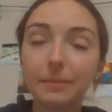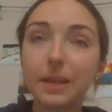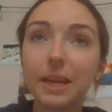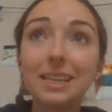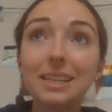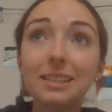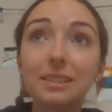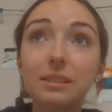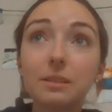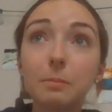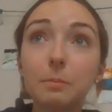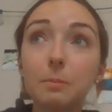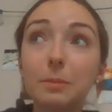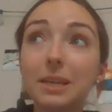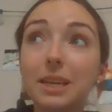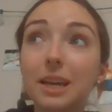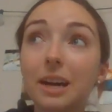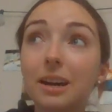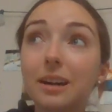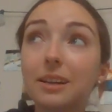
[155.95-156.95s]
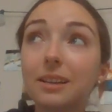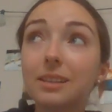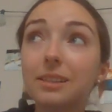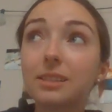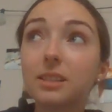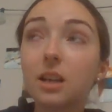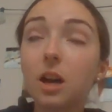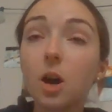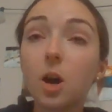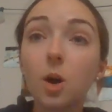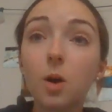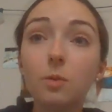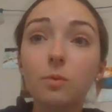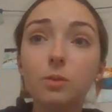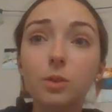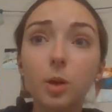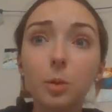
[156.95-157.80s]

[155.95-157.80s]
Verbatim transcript: is because of